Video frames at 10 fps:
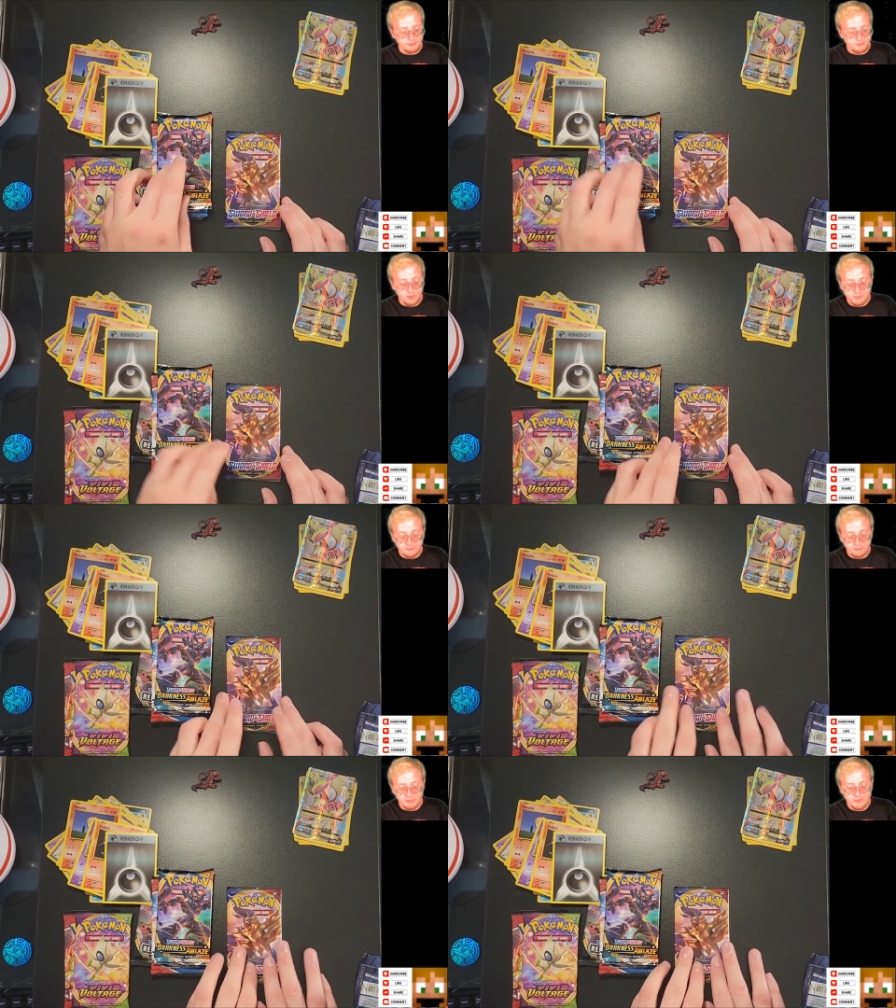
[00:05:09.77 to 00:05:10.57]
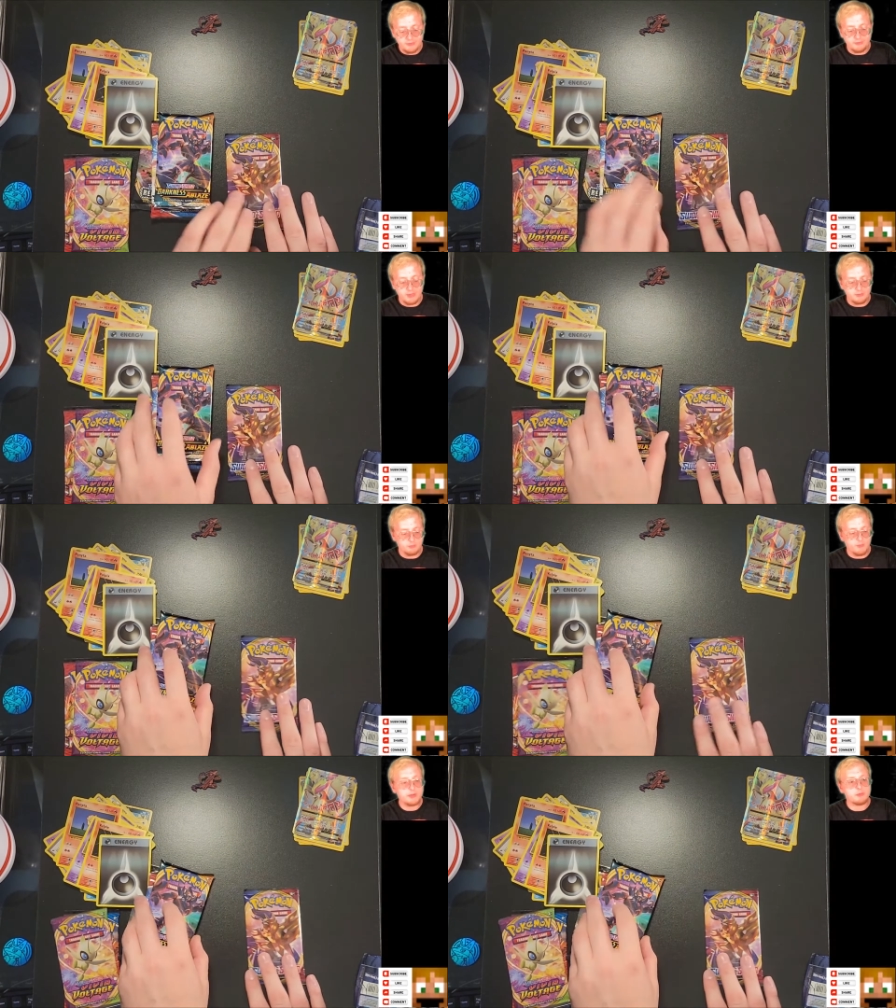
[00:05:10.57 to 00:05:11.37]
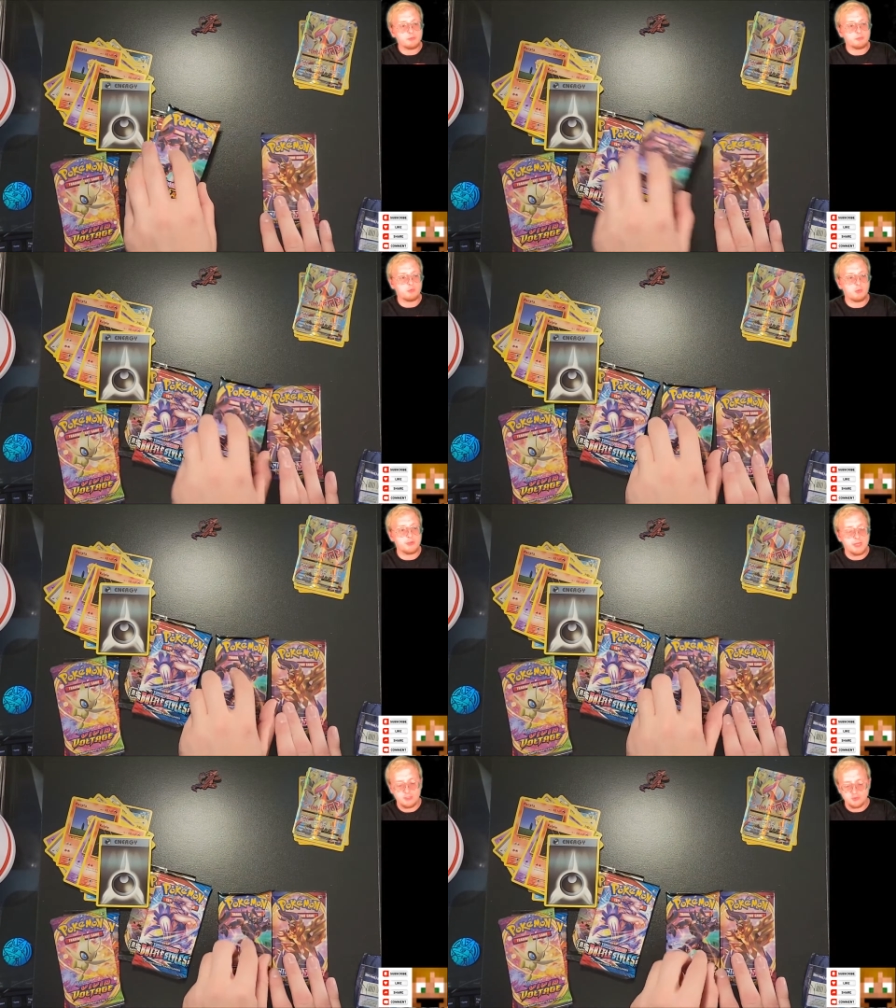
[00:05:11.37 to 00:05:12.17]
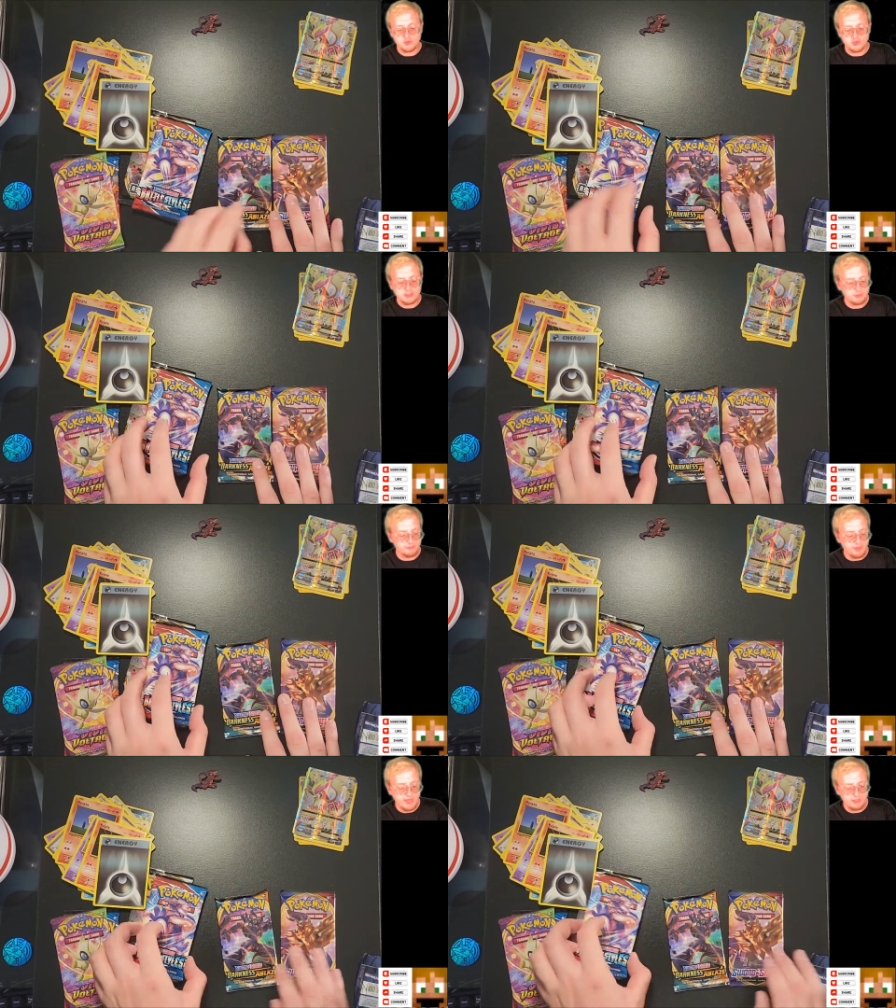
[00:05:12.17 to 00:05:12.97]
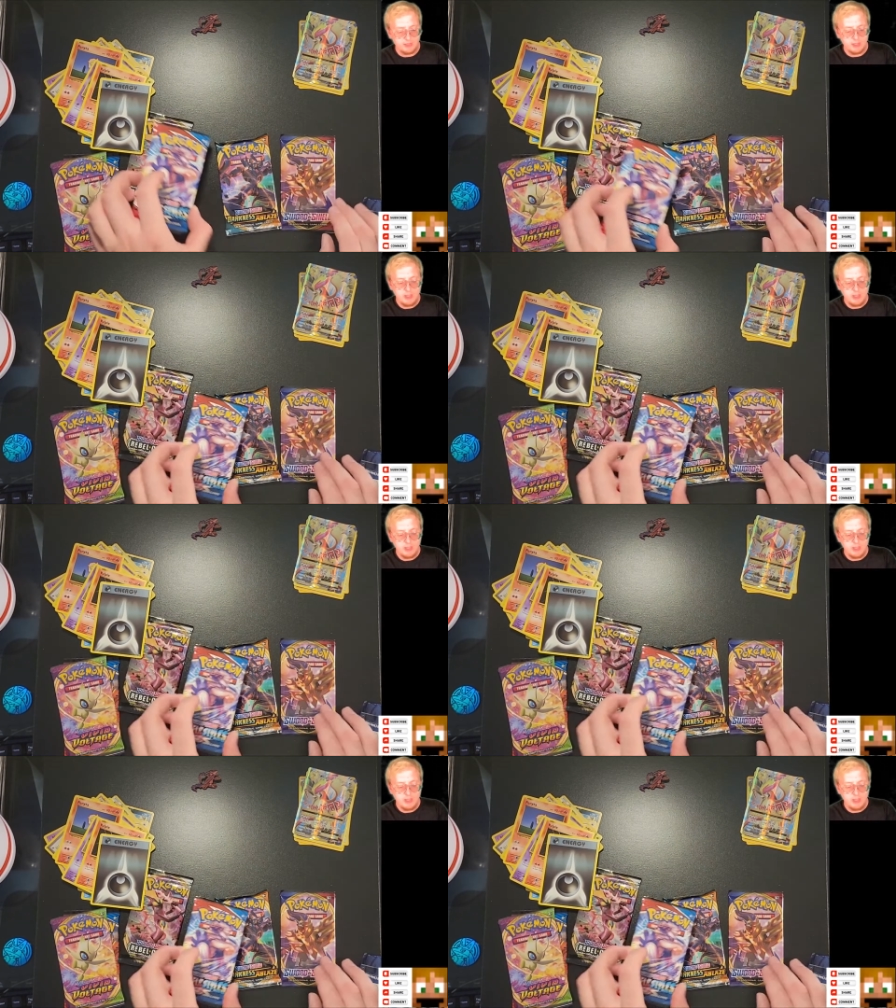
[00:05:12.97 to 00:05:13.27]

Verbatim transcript: a Darkness Ablaze, and a regular Sword and Shield pack.